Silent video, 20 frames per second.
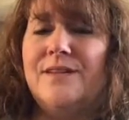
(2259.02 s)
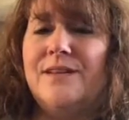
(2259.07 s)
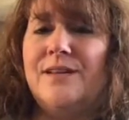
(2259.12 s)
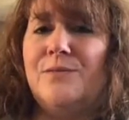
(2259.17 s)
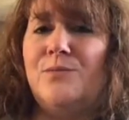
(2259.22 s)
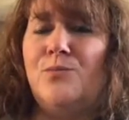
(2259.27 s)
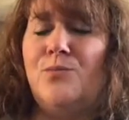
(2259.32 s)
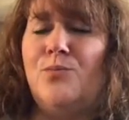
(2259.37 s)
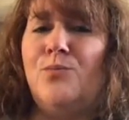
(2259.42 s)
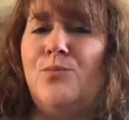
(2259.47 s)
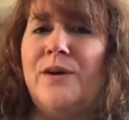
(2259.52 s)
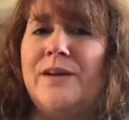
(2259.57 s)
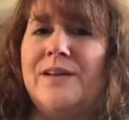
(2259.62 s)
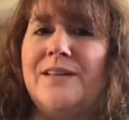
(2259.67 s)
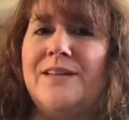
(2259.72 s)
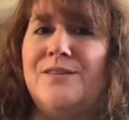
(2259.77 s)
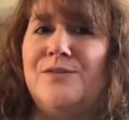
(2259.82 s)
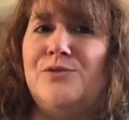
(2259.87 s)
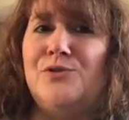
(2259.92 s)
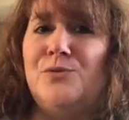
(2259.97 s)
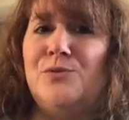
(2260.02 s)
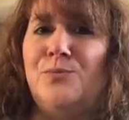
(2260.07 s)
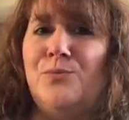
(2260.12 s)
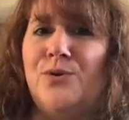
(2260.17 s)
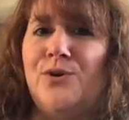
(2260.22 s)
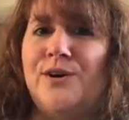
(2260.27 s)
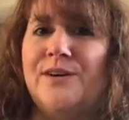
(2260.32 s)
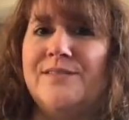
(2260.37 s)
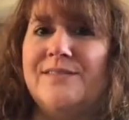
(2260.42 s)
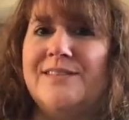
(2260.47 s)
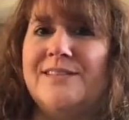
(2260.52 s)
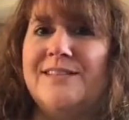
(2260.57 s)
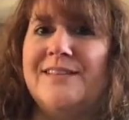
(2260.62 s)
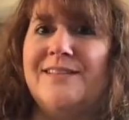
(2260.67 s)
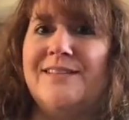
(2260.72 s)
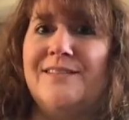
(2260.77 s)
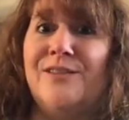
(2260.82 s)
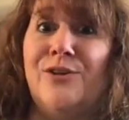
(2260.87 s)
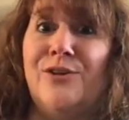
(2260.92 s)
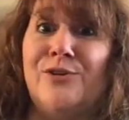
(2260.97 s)
and what can you do more
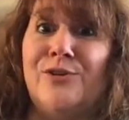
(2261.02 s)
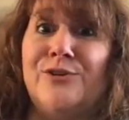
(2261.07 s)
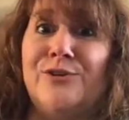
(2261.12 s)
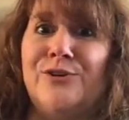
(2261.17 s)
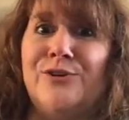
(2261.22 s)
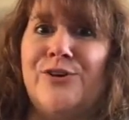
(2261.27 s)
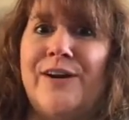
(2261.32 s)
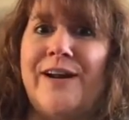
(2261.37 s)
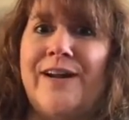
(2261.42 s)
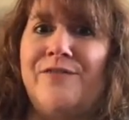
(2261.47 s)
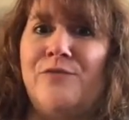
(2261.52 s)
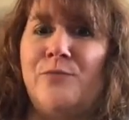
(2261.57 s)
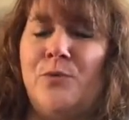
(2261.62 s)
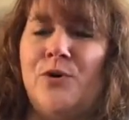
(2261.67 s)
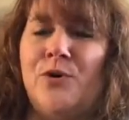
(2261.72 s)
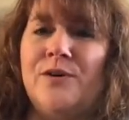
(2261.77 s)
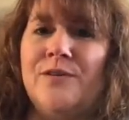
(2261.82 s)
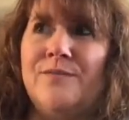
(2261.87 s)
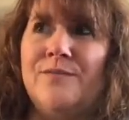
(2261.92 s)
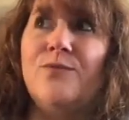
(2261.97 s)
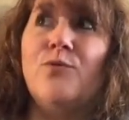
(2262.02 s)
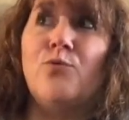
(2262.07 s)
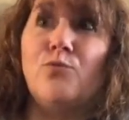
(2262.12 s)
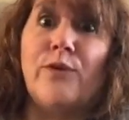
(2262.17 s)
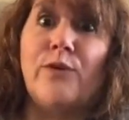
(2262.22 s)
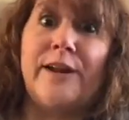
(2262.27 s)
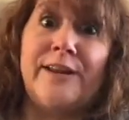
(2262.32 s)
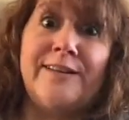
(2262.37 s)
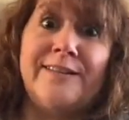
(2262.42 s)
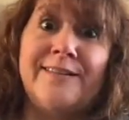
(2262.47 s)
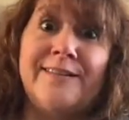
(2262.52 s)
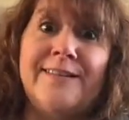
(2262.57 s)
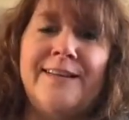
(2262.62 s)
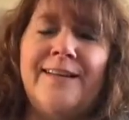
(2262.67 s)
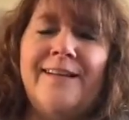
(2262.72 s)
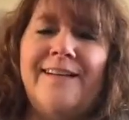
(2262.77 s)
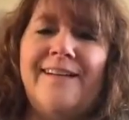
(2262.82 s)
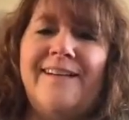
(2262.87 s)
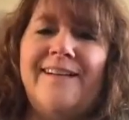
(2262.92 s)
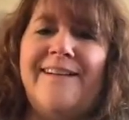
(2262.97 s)
to learn your craft more? Write.
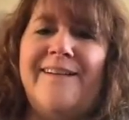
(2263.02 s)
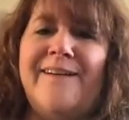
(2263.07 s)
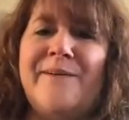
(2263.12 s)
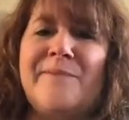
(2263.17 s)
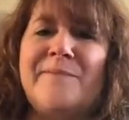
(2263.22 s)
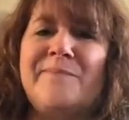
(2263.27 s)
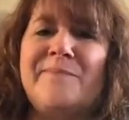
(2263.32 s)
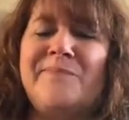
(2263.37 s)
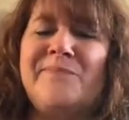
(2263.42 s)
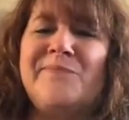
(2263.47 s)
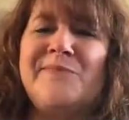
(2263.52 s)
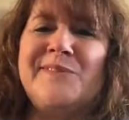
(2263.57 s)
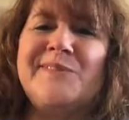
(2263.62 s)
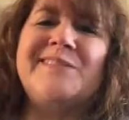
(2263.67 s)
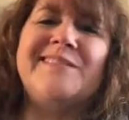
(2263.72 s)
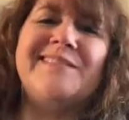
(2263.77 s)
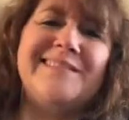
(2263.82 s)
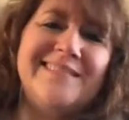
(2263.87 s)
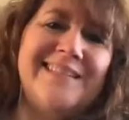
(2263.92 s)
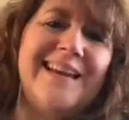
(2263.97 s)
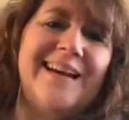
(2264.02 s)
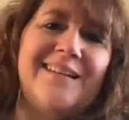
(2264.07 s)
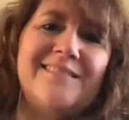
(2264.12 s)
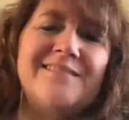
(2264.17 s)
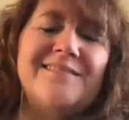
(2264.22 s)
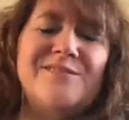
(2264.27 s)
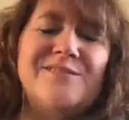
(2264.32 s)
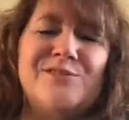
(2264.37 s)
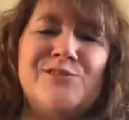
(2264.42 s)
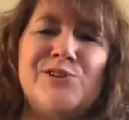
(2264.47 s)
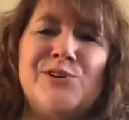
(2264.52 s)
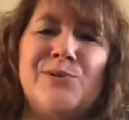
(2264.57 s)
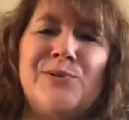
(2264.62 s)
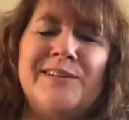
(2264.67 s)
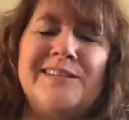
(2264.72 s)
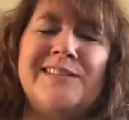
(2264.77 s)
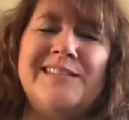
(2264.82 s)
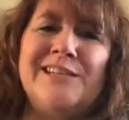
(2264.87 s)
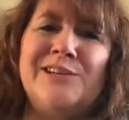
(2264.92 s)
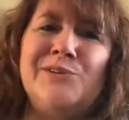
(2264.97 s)
Mm-hmm. So
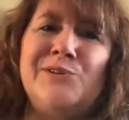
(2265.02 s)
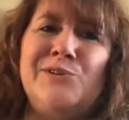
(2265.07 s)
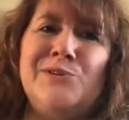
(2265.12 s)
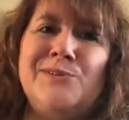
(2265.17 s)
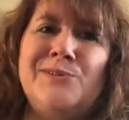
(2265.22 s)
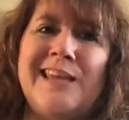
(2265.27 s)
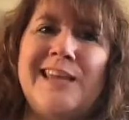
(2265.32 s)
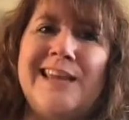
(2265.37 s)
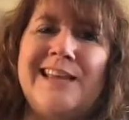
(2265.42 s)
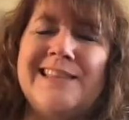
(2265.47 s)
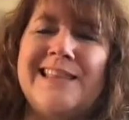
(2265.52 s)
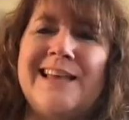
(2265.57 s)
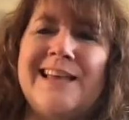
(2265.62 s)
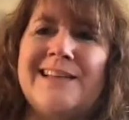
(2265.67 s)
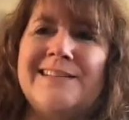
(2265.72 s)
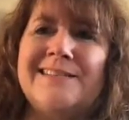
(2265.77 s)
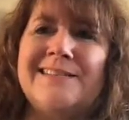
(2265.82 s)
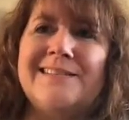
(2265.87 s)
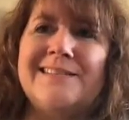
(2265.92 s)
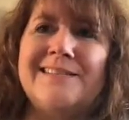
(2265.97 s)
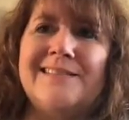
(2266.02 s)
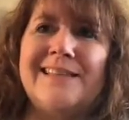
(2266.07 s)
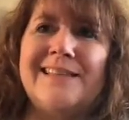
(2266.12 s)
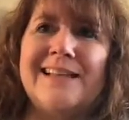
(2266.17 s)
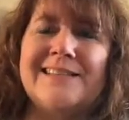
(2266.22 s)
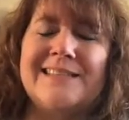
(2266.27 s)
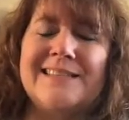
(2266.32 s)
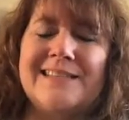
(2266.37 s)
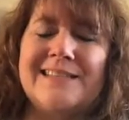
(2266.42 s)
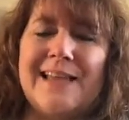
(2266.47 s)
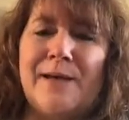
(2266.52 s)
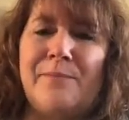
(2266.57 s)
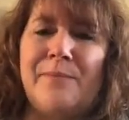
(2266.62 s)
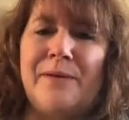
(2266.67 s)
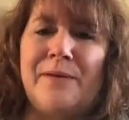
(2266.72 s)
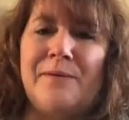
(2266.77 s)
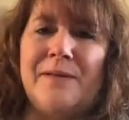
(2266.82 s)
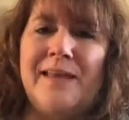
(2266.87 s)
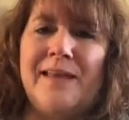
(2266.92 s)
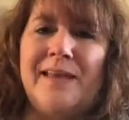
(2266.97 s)
until you take that
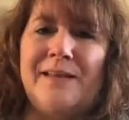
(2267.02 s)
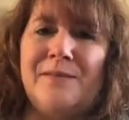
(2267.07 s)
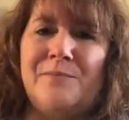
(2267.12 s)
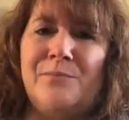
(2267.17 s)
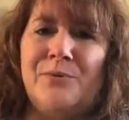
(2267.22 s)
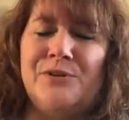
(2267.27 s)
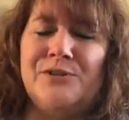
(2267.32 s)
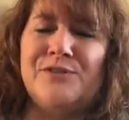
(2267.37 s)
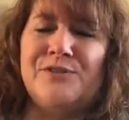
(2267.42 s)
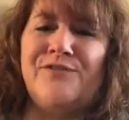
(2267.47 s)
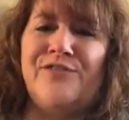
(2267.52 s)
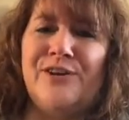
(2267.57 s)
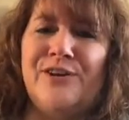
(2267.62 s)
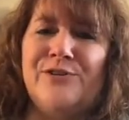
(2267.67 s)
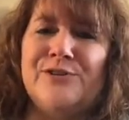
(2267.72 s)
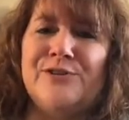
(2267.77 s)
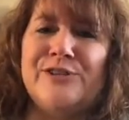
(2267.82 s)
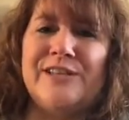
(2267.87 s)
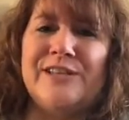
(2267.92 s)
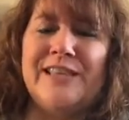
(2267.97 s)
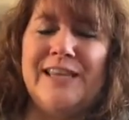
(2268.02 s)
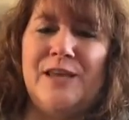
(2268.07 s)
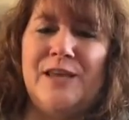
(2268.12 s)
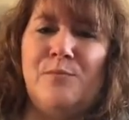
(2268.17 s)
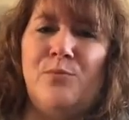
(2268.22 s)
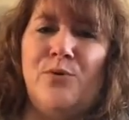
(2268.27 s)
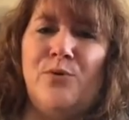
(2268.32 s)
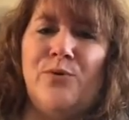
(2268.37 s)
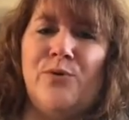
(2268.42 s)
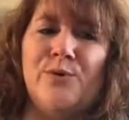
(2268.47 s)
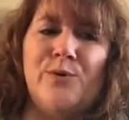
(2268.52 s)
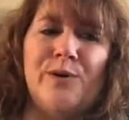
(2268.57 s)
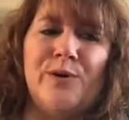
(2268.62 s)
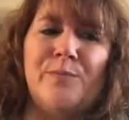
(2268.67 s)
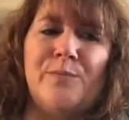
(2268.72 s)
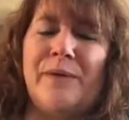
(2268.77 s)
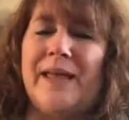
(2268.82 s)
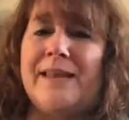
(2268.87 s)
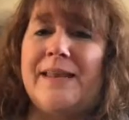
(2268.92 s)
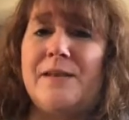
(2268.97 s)
step and put your fingers to the keyboard
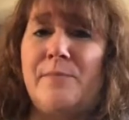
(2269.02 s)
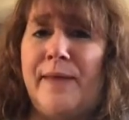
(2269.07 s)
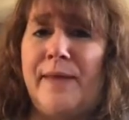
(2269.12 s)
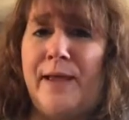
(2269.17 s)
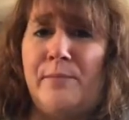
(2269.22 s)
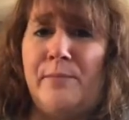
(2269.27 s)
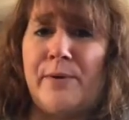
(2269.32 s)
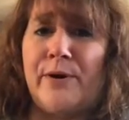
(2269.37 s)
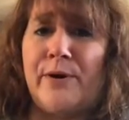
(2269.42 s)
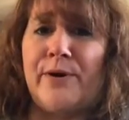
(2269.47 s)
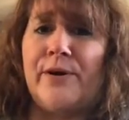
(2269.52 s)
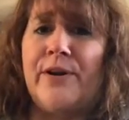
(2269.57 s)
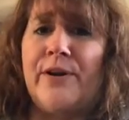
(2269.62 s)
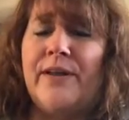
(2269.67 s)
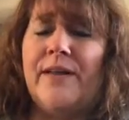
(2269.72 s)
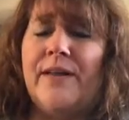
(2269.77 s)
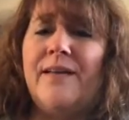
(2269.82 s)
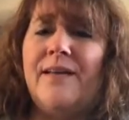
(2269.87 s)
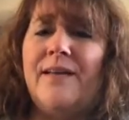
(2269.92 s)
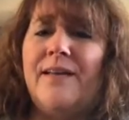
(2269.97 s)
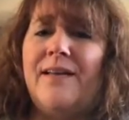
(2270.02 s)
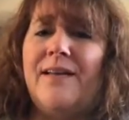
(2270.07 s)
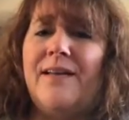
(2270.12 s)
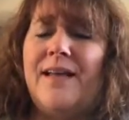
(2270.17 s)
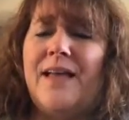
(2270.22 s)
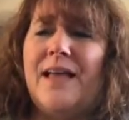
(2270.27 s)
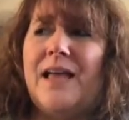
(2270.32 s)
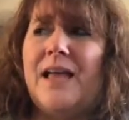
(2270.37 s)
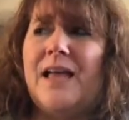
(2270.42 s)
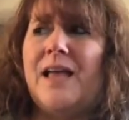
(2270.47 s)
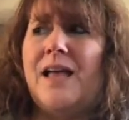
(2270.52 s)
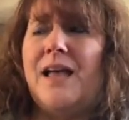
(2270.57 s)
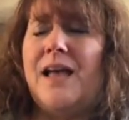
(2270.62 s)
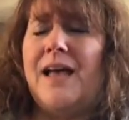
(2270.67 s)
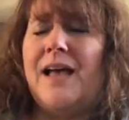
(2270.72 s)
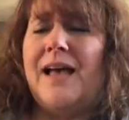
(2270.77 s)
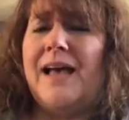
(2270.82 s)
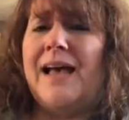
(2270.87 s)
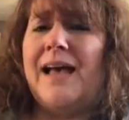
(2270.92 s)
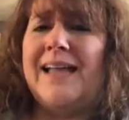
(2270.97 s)
or pen to paper,
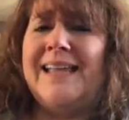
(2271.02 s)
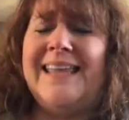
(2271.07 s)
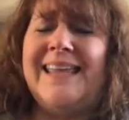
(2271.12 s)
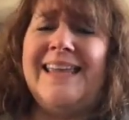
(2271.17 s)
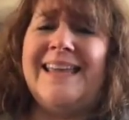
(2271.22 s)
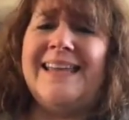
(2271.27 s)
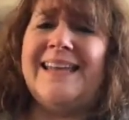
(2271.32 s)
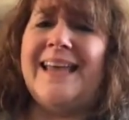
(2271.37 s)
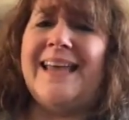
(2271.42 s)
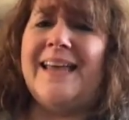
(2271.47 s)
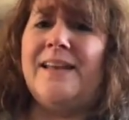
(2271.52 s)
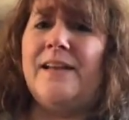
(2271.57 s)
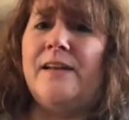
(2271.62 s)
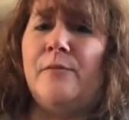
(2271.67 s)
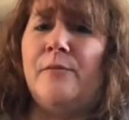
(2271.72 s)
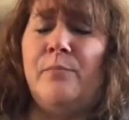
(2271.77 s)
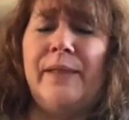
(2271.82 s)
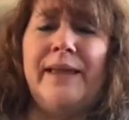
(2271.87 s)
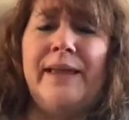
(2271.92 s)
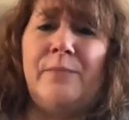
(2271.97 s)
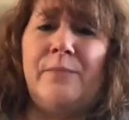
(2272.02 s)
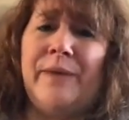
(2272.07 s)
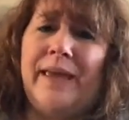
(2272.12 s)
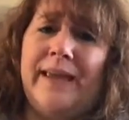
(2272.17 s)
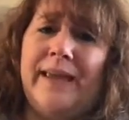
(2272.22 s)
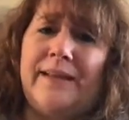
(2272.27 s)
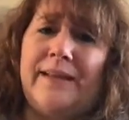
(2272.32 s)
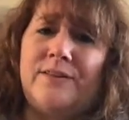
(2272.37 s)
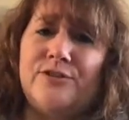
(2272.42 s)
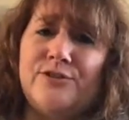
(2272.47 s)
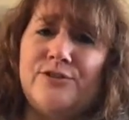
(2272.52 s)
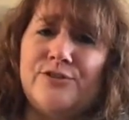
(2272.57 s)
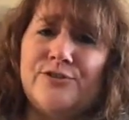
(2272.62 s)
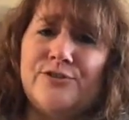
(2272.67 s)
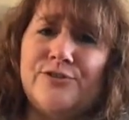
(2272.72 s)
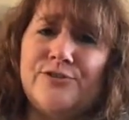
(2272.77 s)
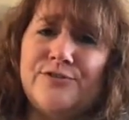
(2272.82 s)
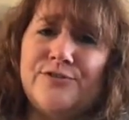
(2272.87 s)
I can't edit a blank page.